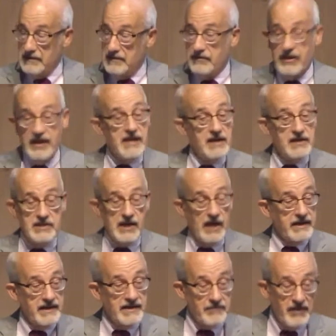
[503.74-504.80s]
They had done
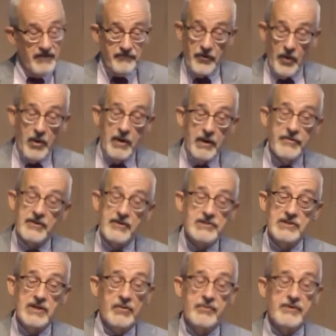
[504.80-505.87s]
it before. There's
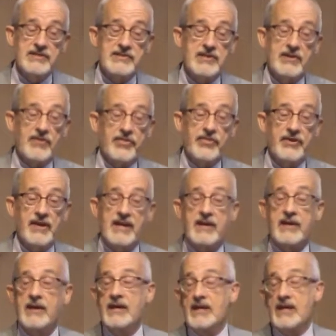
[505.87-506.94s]
no reason to think
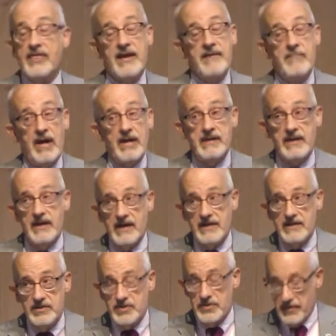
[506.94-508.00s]
they might not
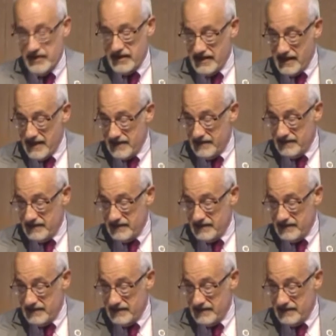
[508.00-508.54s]
do it again.